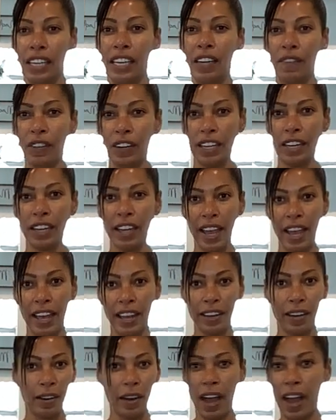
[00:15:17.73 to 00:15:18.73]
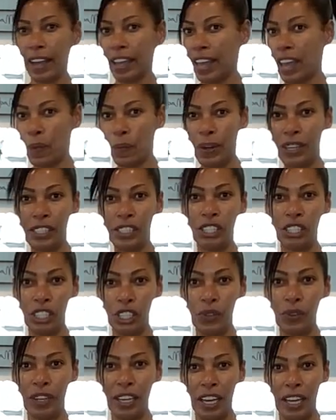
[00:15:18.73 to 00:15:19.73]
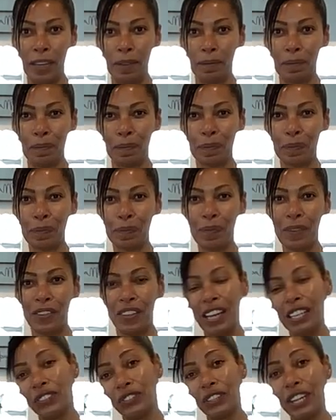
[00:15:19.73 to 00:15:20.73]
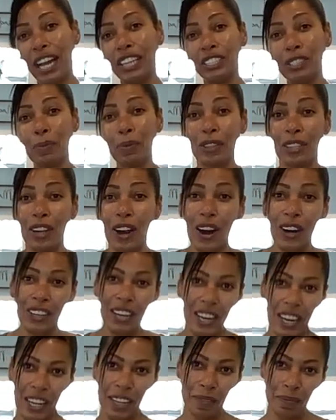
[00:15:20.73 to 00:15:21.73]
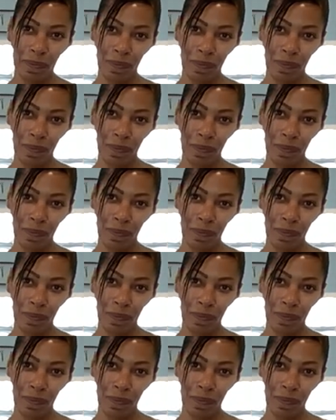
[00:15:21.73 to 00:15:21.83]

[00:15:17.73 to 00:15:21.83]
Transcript: evening, and I can't wait to see you again. Thanks for catching up with Carlotta.